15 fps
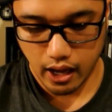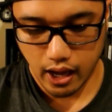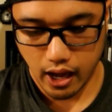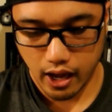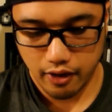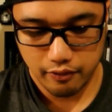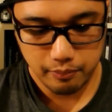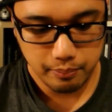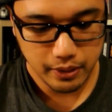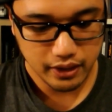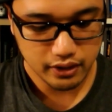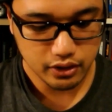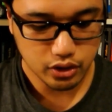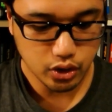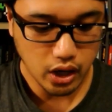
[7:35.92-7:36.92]
I've
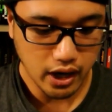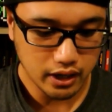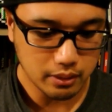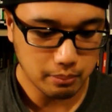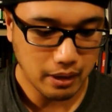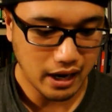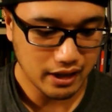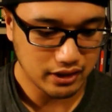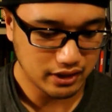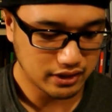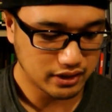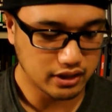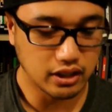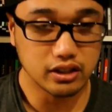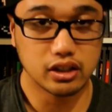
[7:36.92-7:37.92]
been trying to buy these
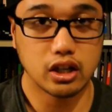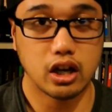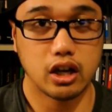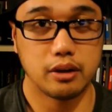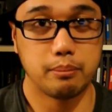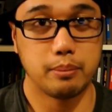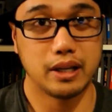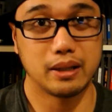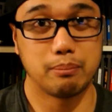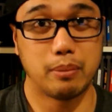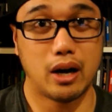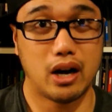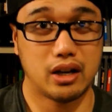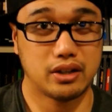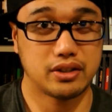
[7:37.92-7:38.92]
GunCon big
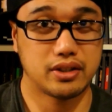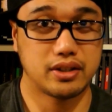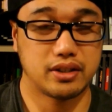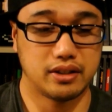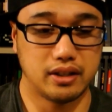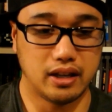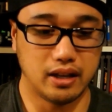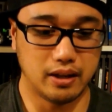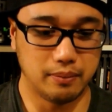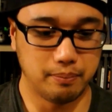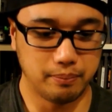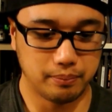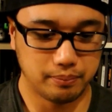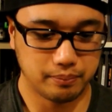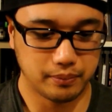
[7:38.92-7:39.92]
box
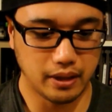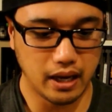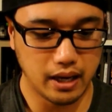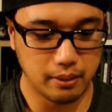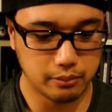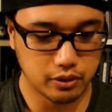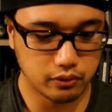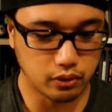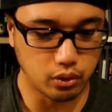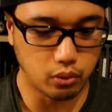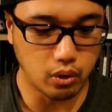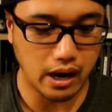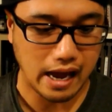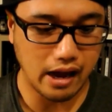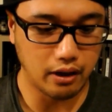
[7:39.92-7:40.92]
games for a
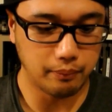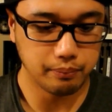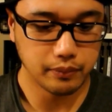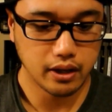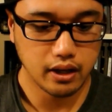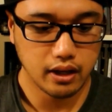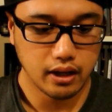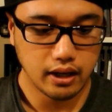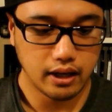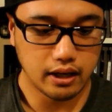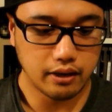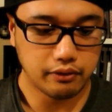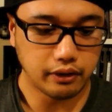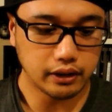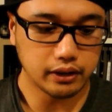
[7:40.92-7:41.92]
while, and I
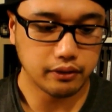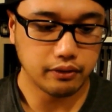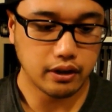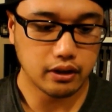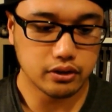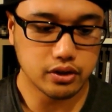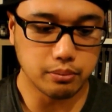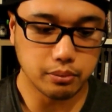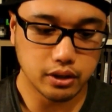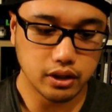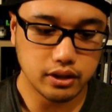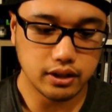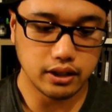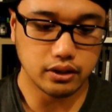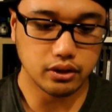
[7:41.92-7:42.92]
finally found some
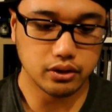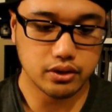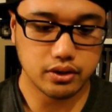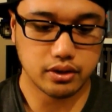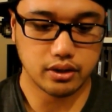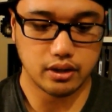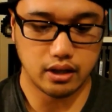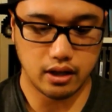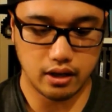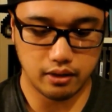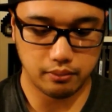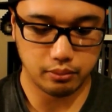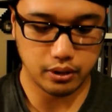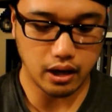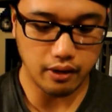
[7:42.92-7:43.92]
good deals.
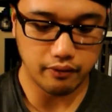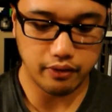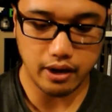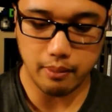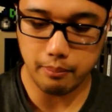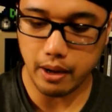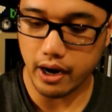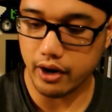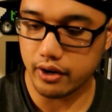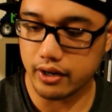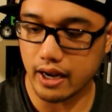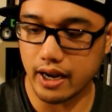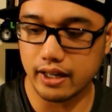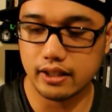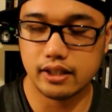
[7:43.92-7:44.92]
We got Vampire
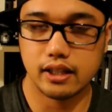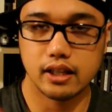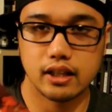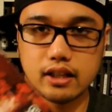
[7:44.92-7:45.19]
Knight